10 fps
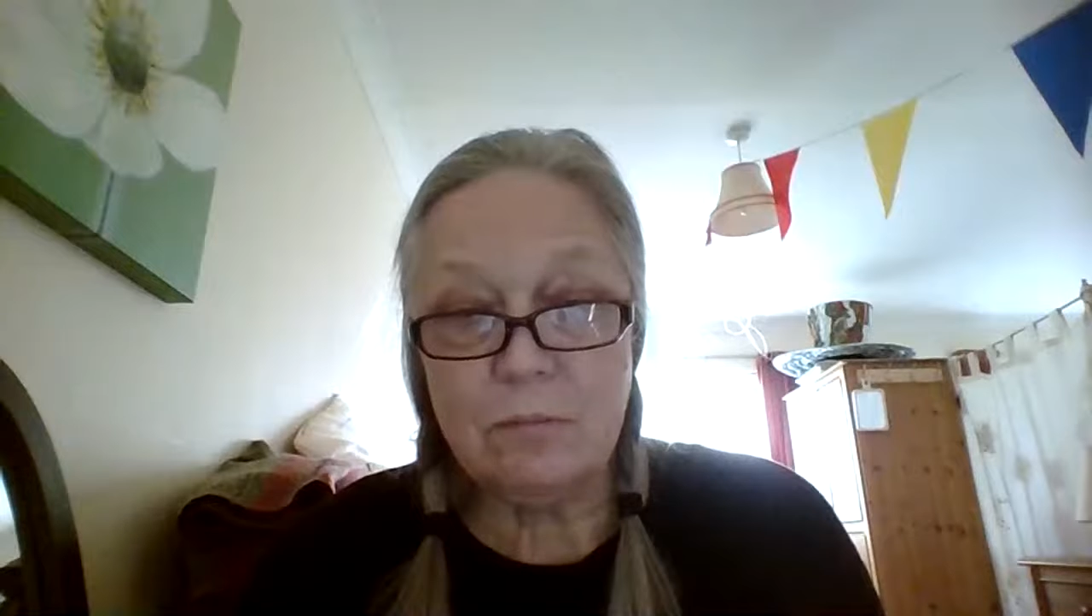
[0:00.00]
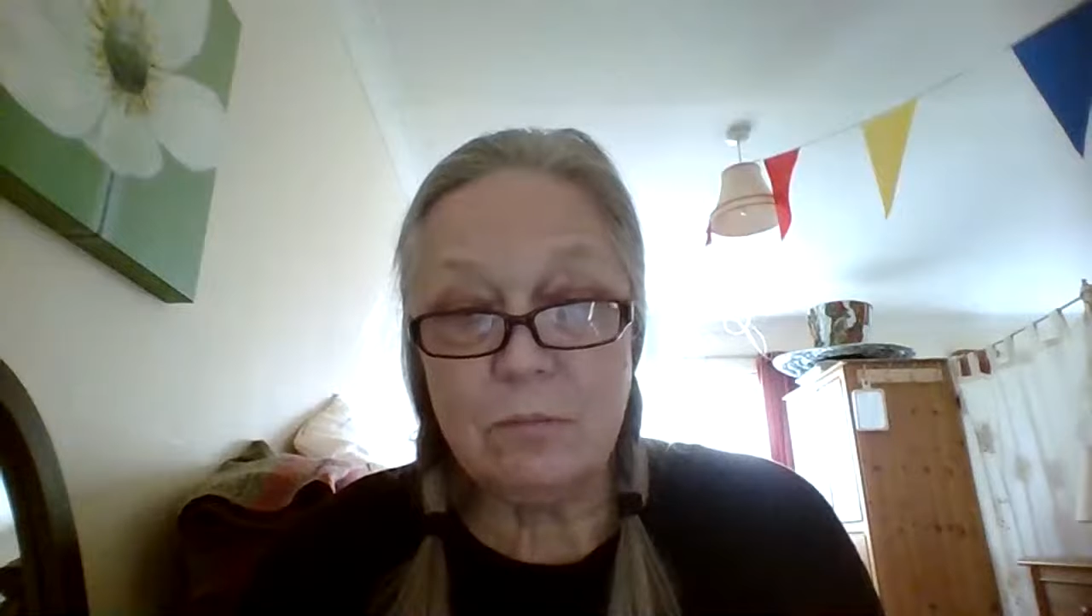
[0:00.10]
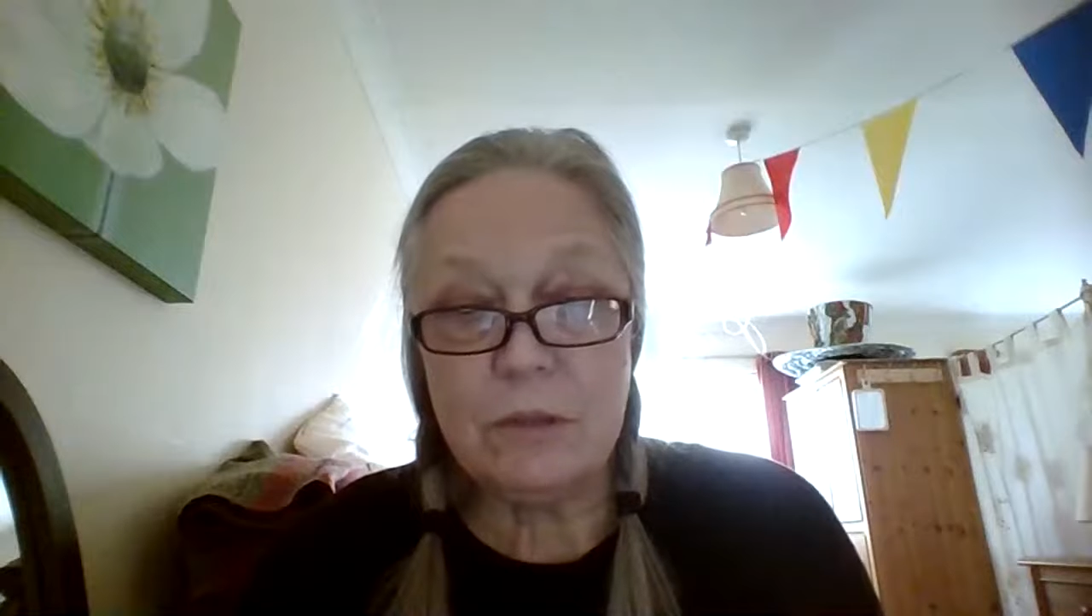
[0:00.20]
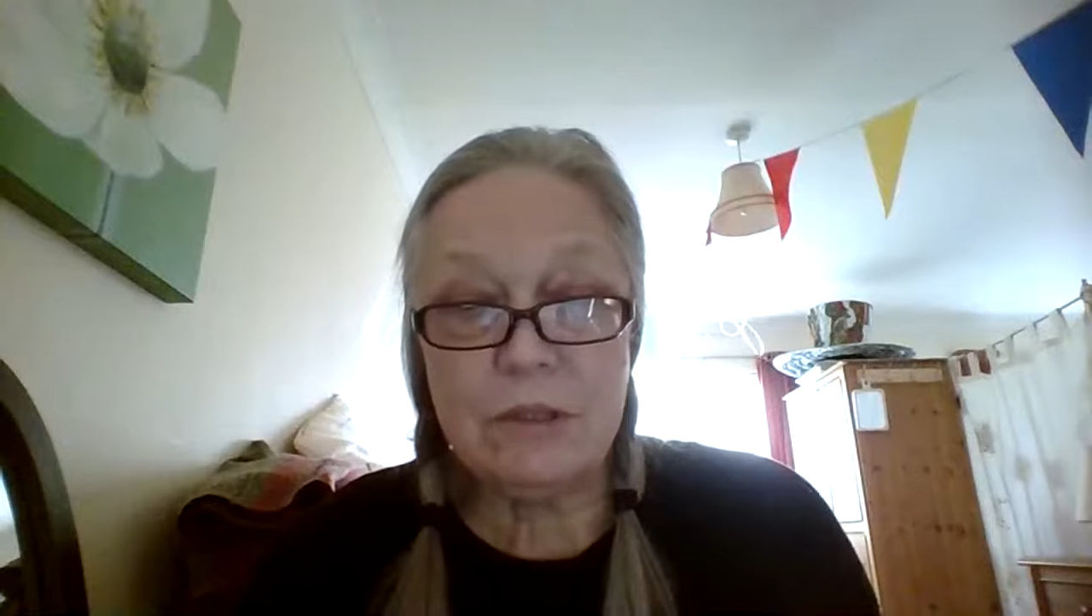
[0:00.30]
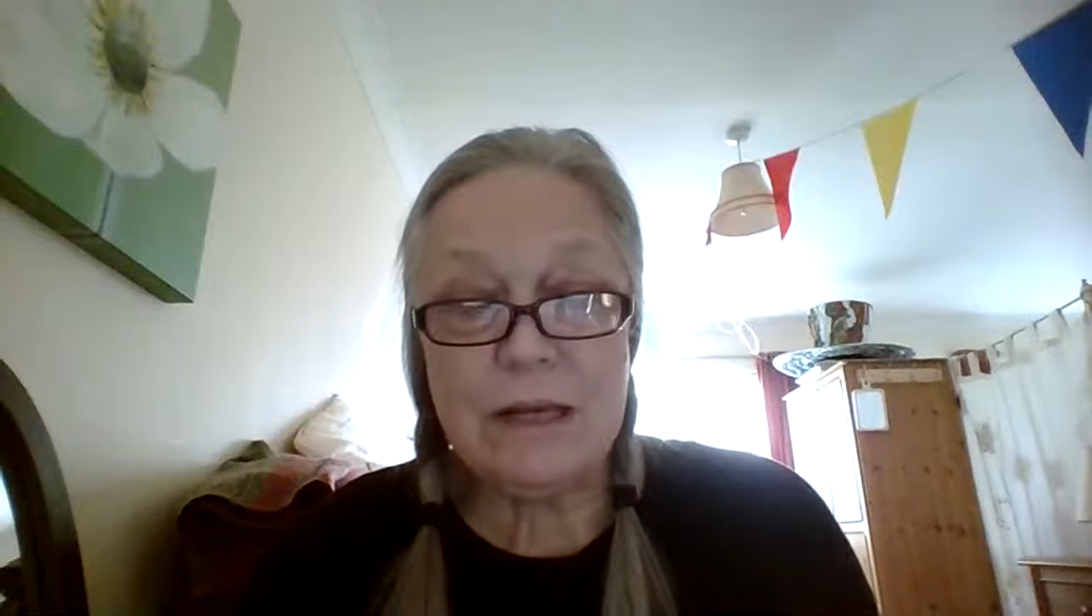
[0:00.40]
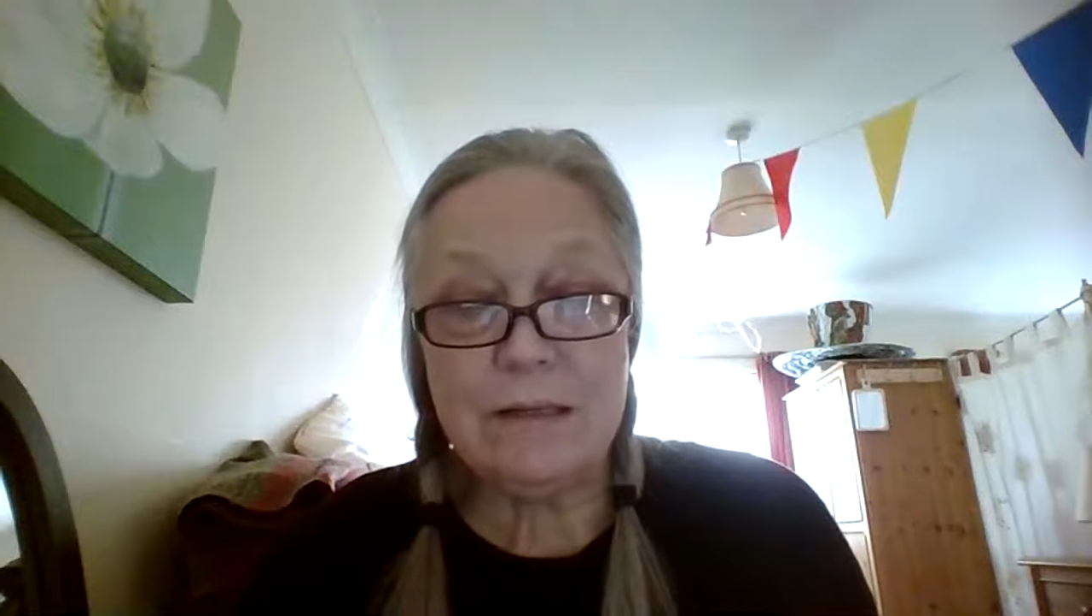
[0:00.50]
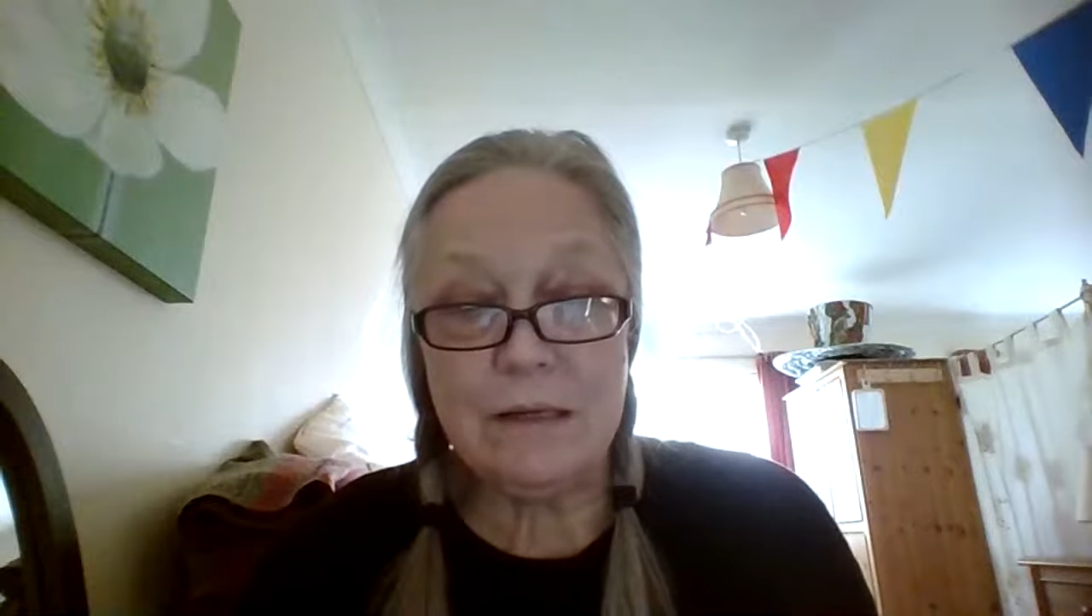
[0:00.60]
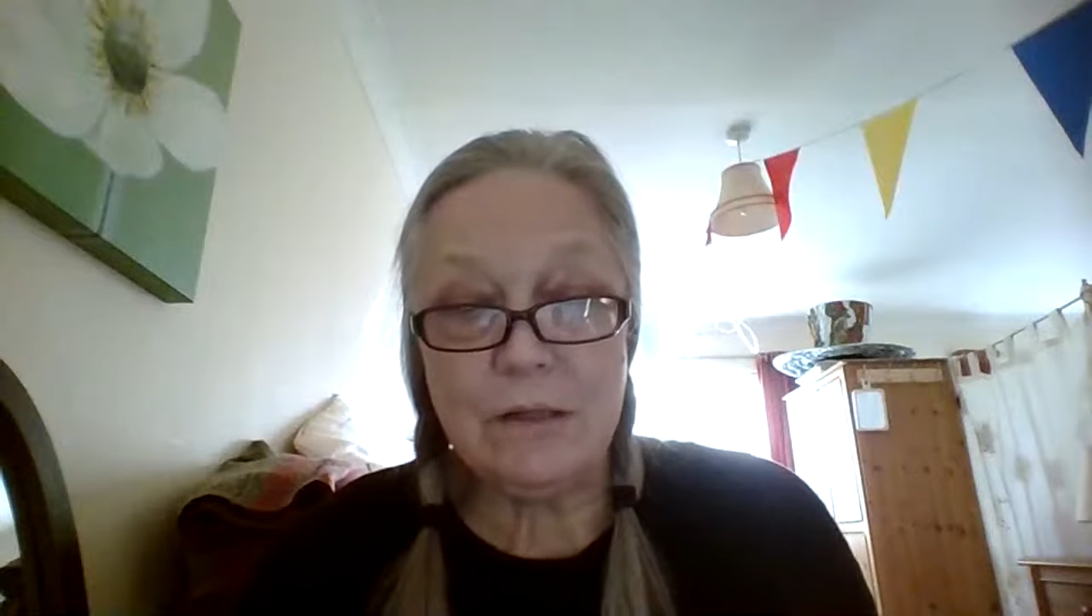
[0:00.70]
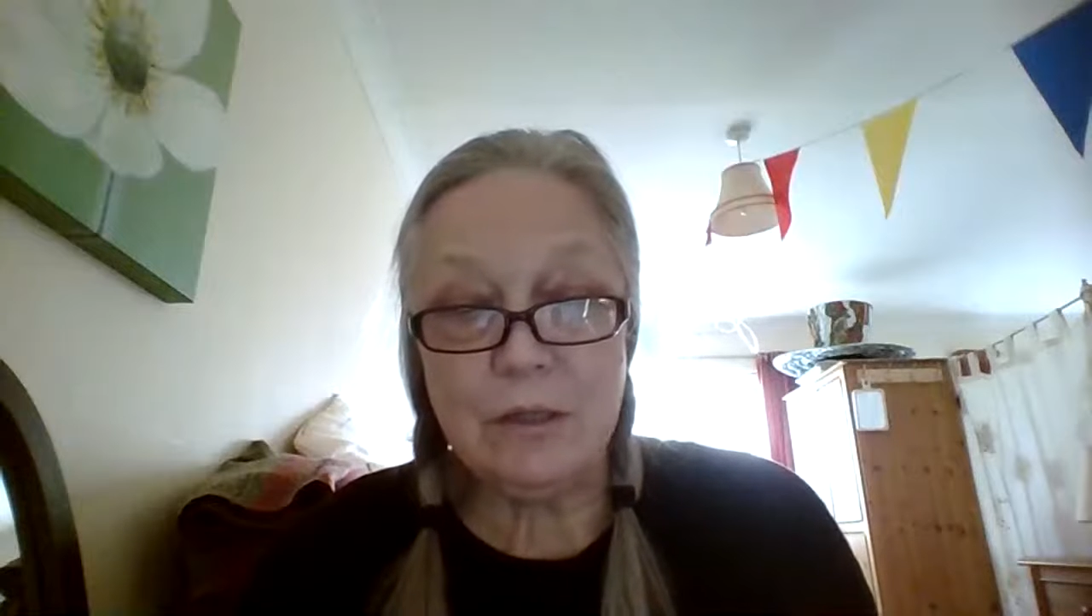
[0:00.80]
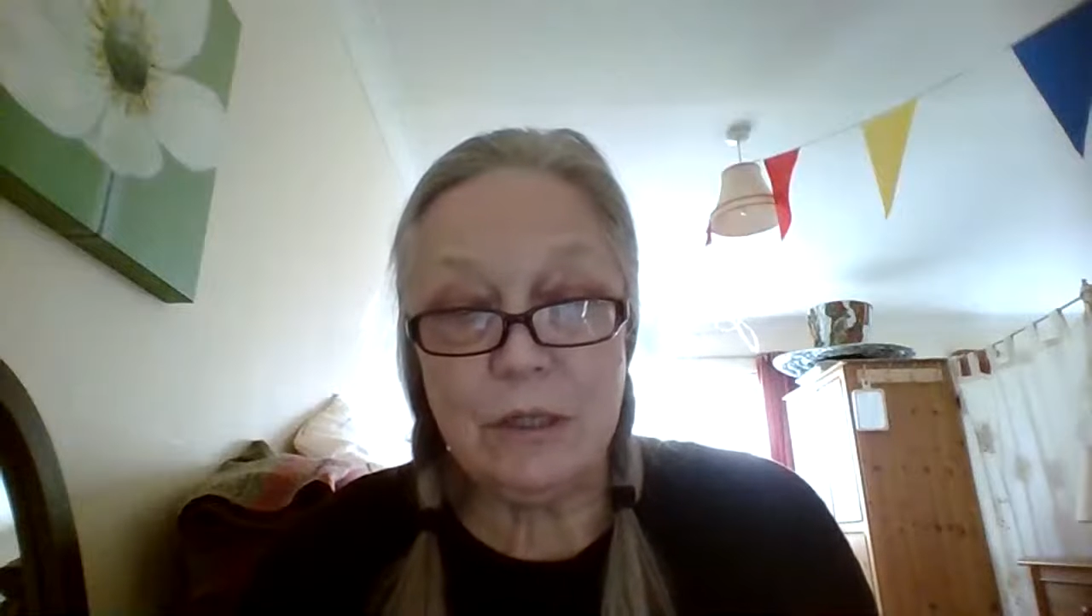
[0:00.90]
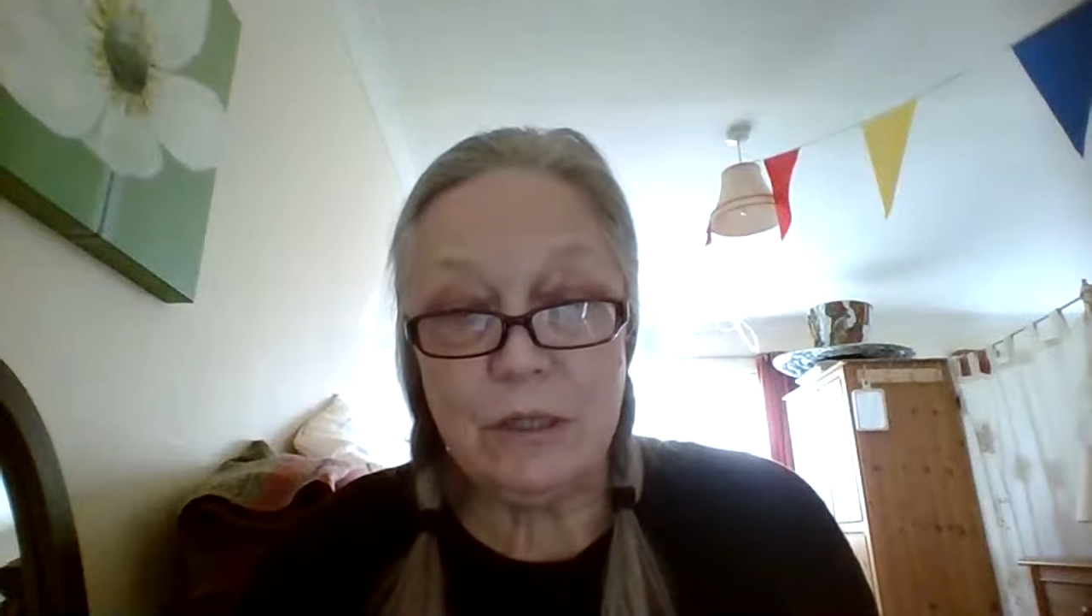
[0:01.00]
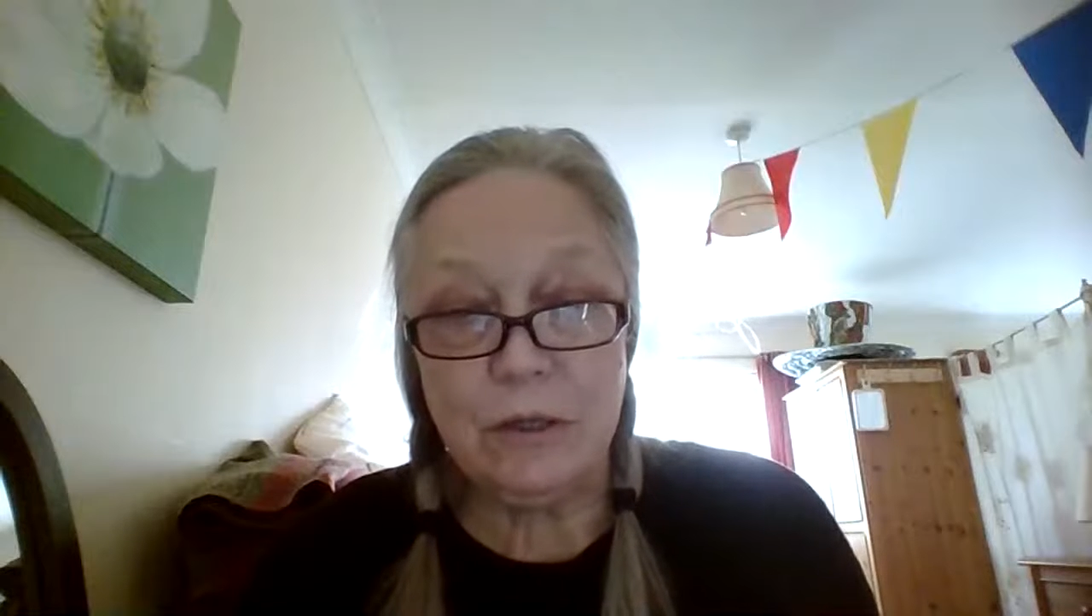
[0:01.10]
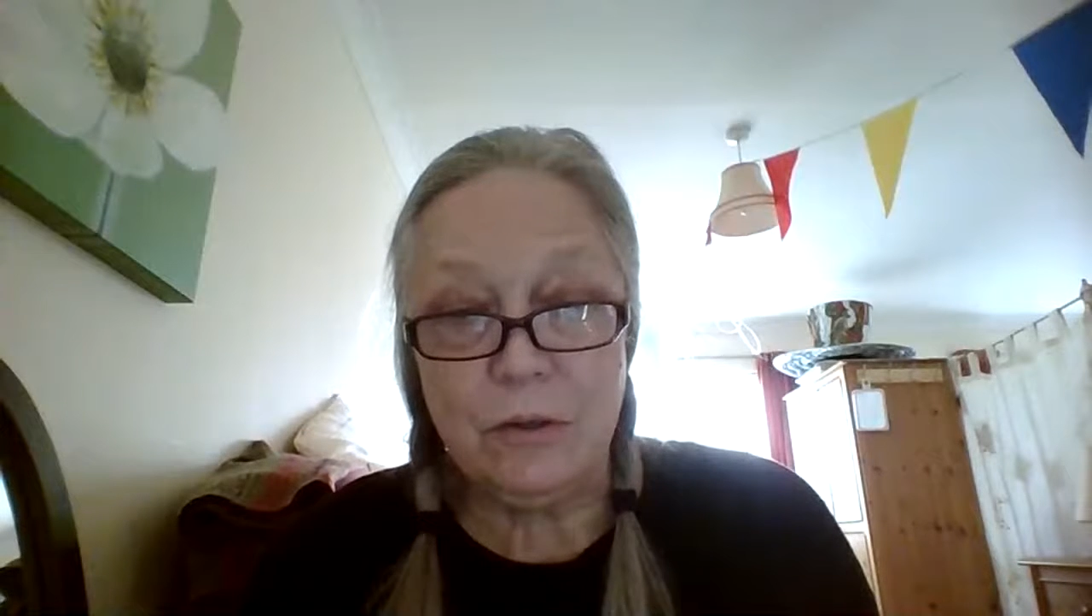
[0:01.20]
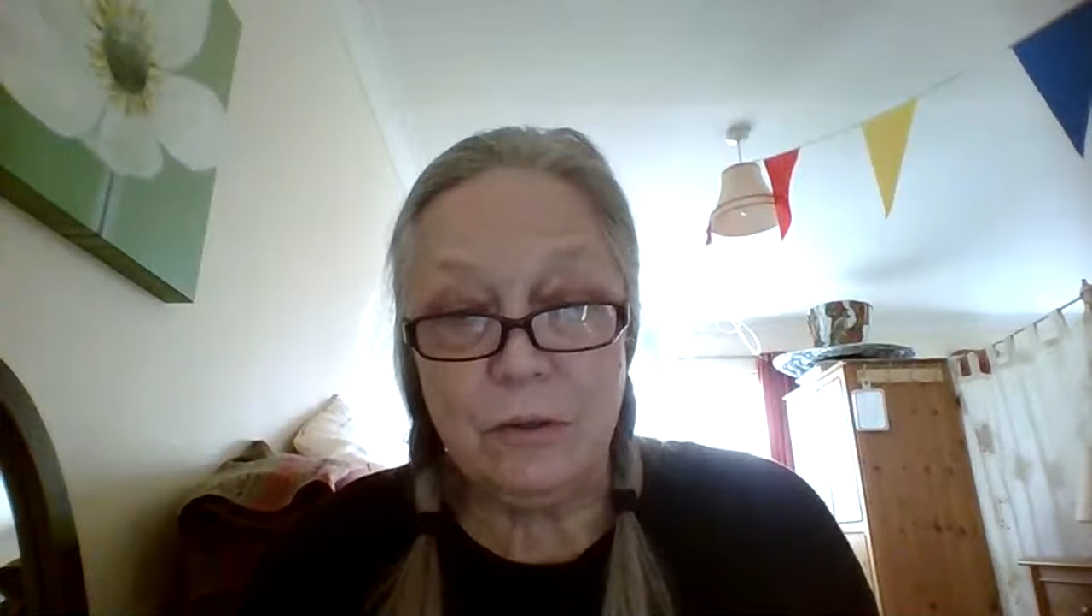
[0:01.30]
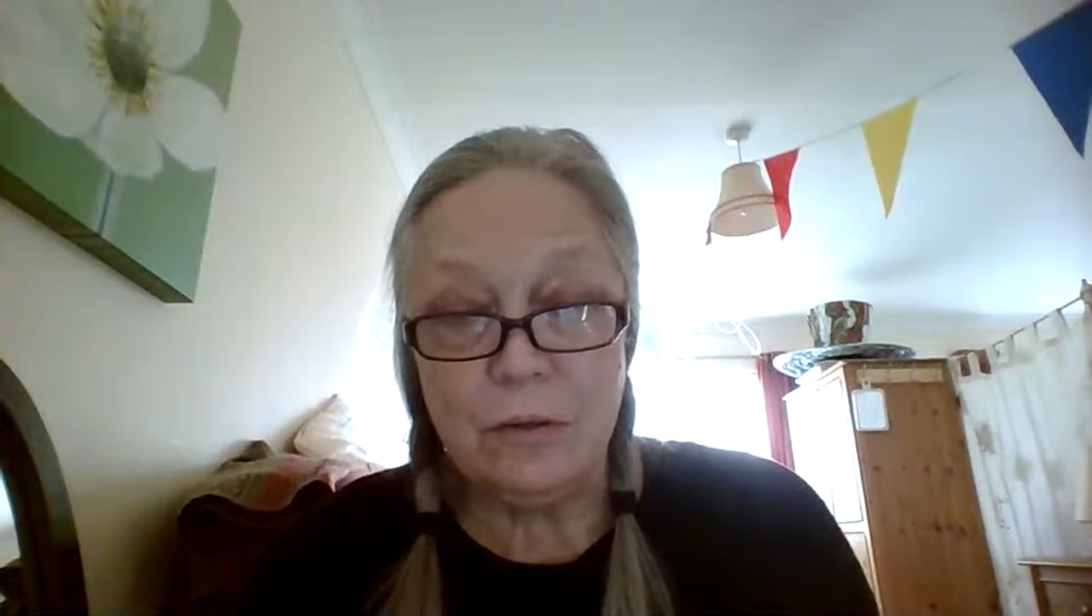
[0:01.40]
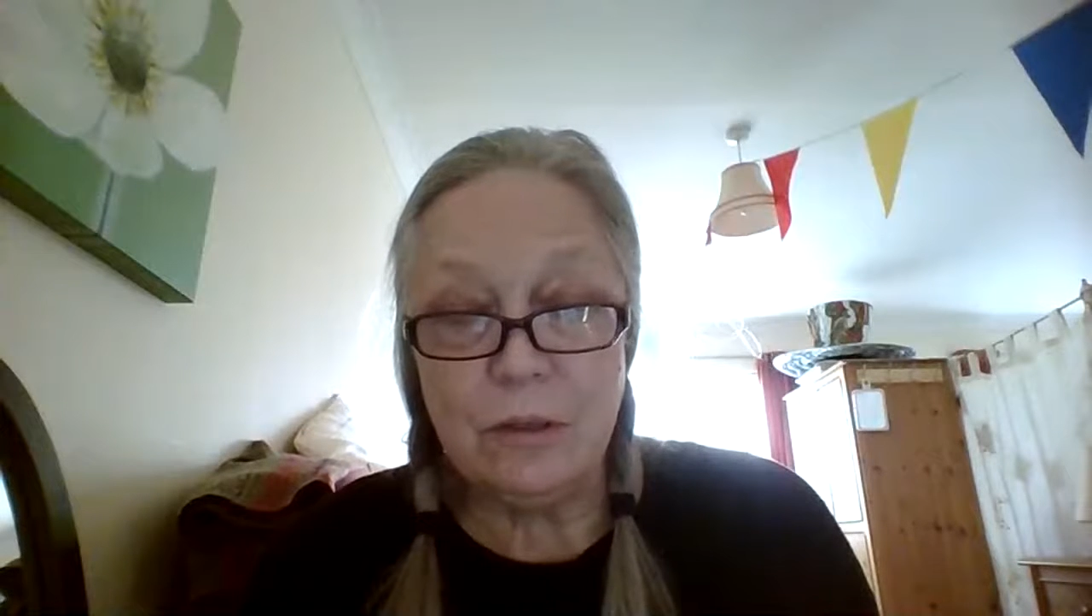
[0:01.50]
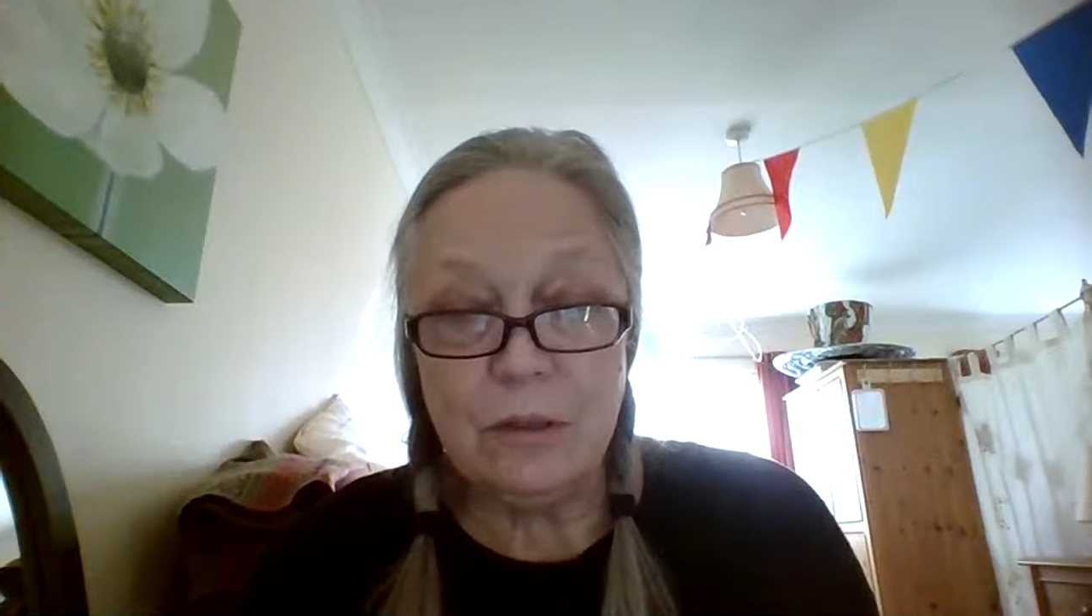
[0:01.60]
pretending she knew,